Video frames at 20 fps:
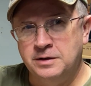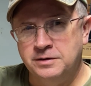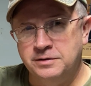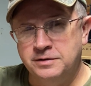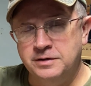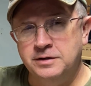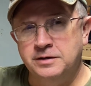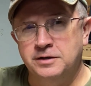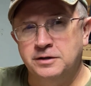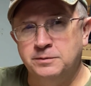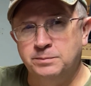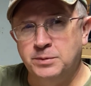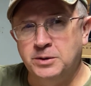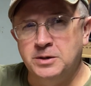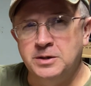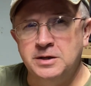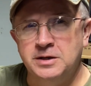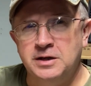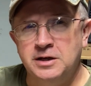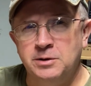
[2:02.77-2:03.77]
seat this
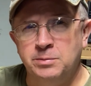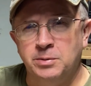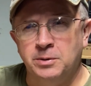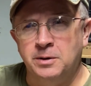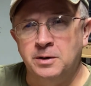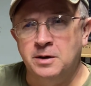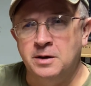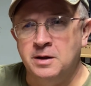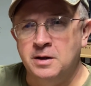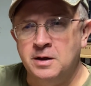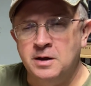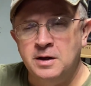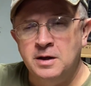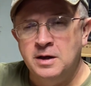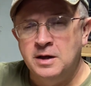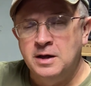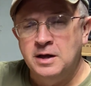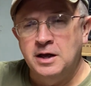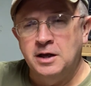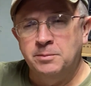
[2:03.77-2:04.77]
bullet deeper,
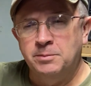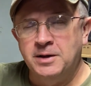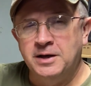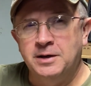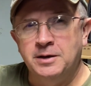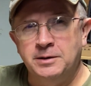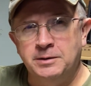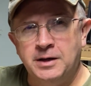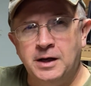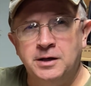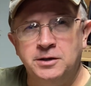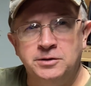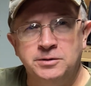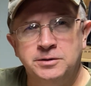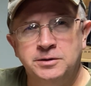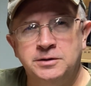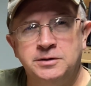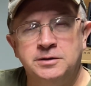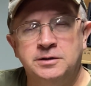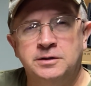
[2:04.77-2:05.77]
and make it
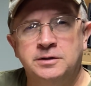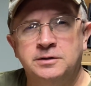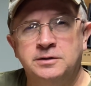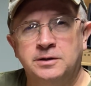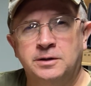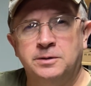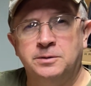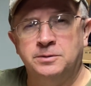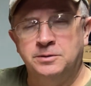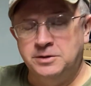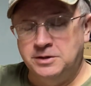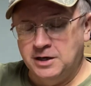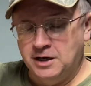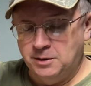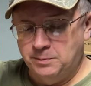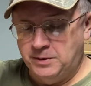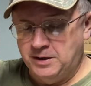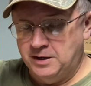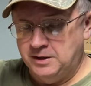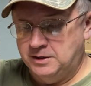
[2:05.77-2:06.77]
dangerous. So you got to
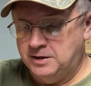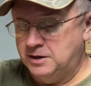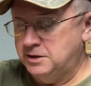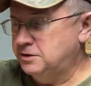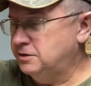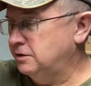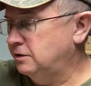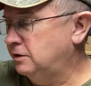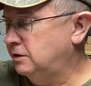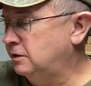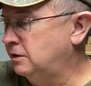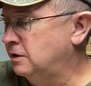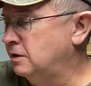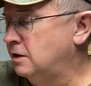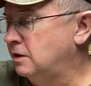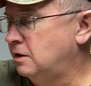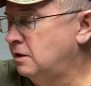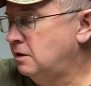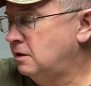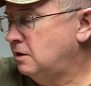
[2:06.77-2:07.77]
pay attention
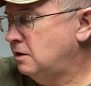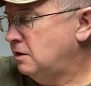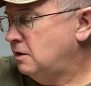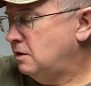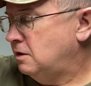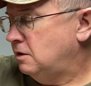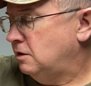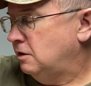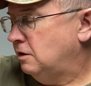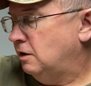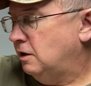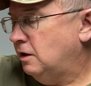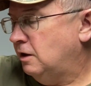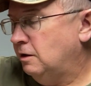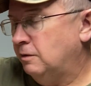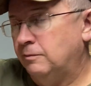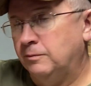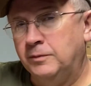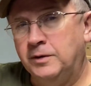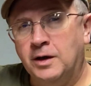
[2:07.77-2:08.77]

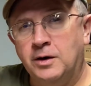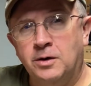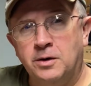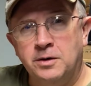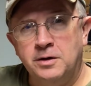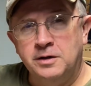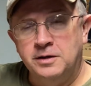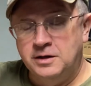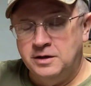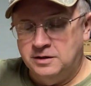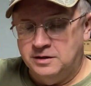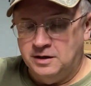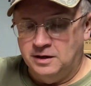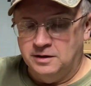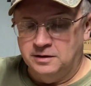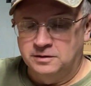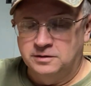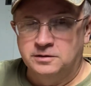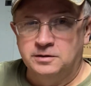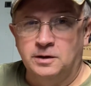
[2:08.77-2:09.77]
and get all the
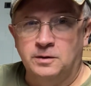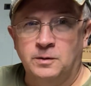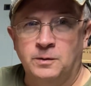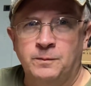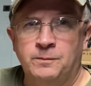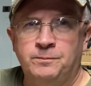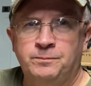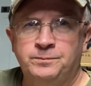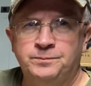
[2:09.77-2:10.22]
details. So